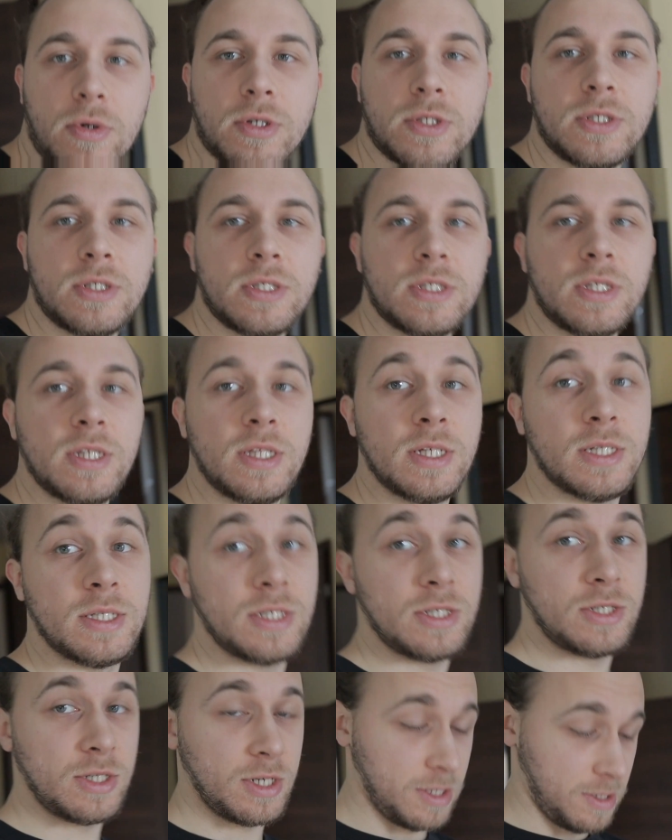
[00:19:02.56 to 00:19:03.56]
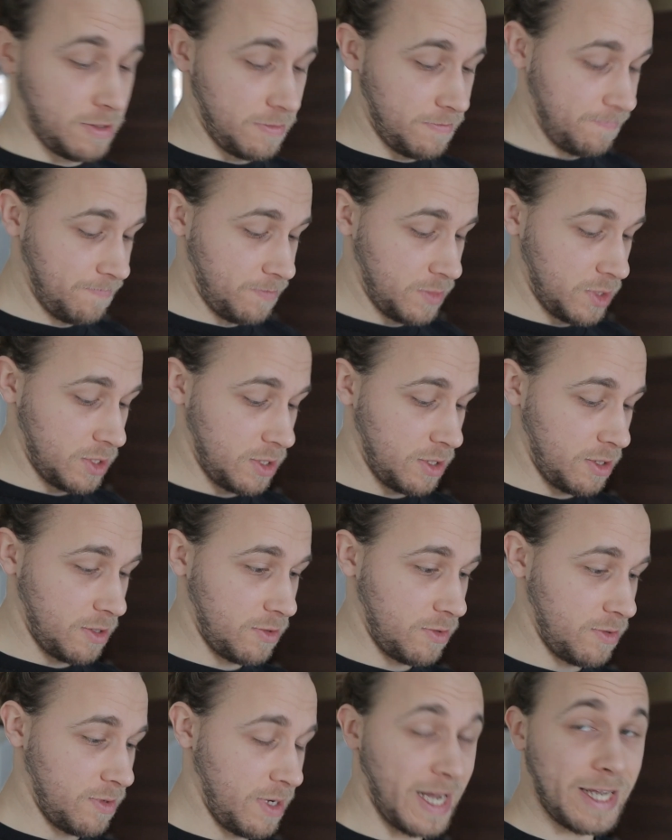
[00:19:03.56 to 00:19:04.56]
was the decision.
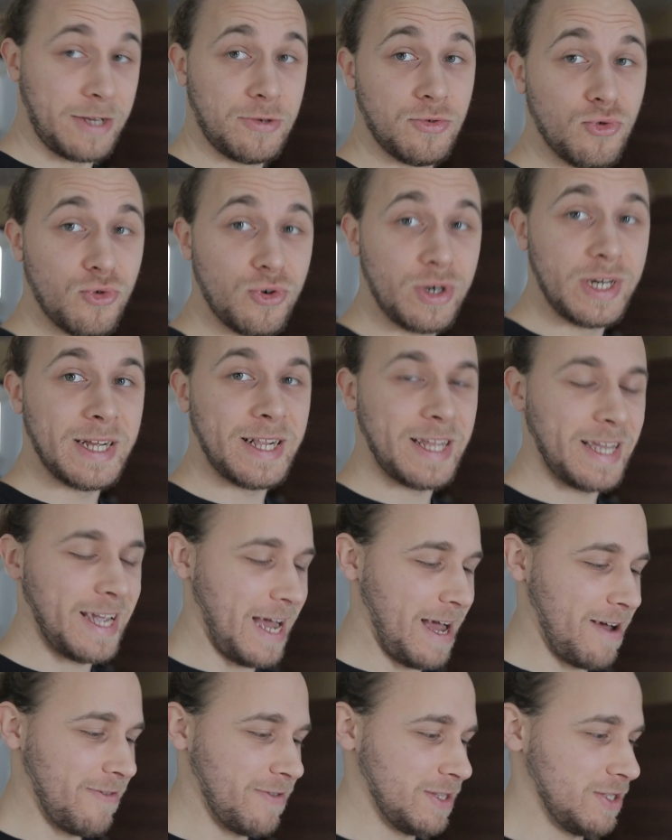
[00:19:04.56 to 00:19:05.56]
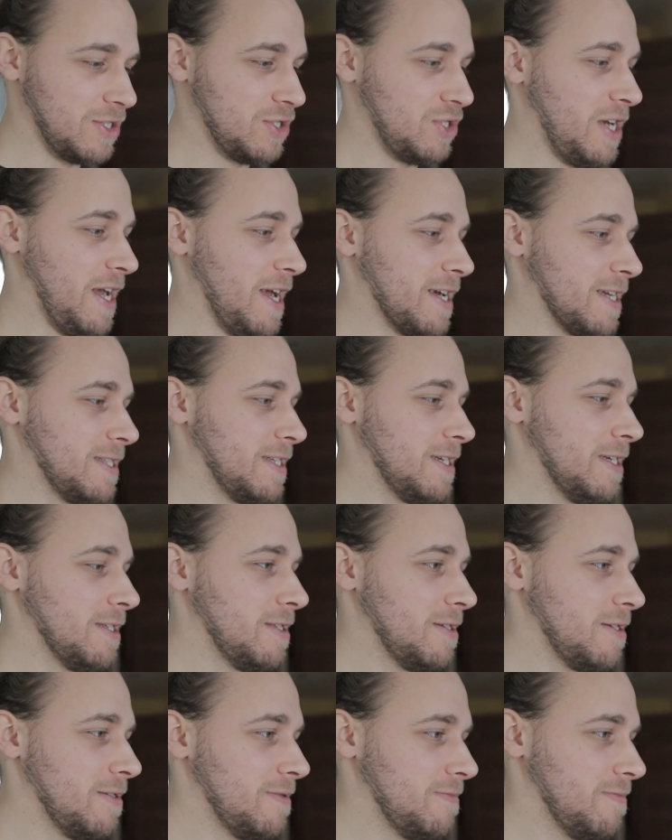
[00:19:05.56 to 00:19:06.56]
So I really haven't checked
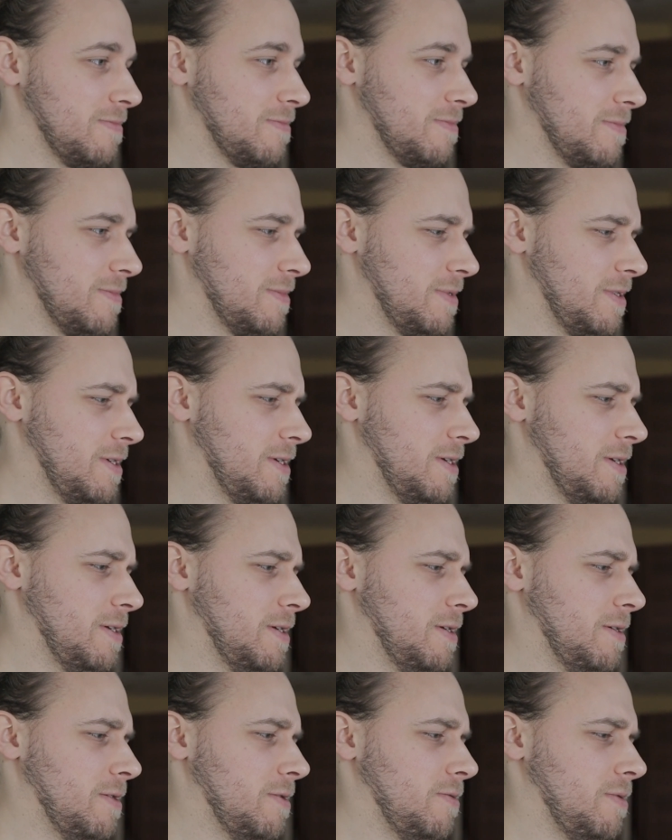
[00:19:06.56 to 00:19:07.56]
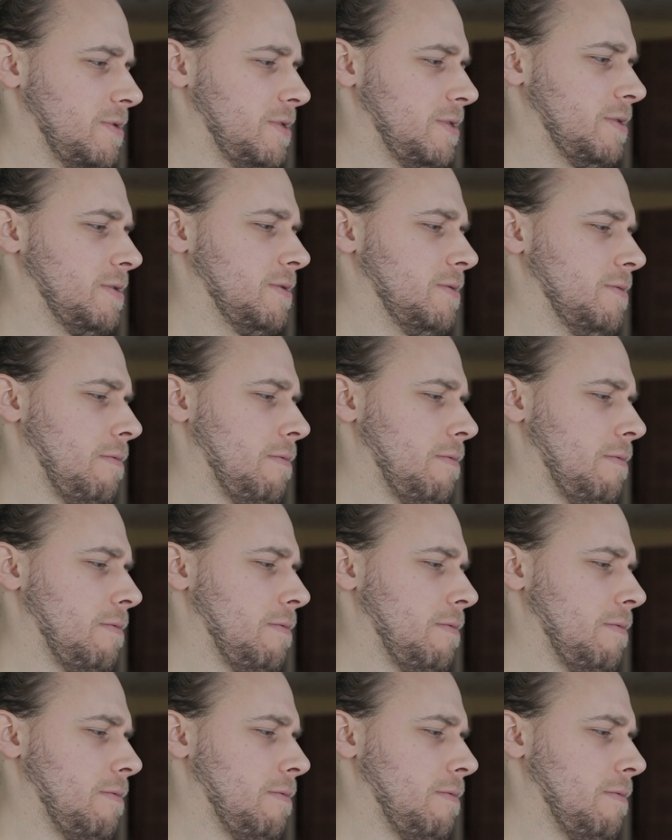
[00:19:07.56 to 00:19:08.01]
it. Wait.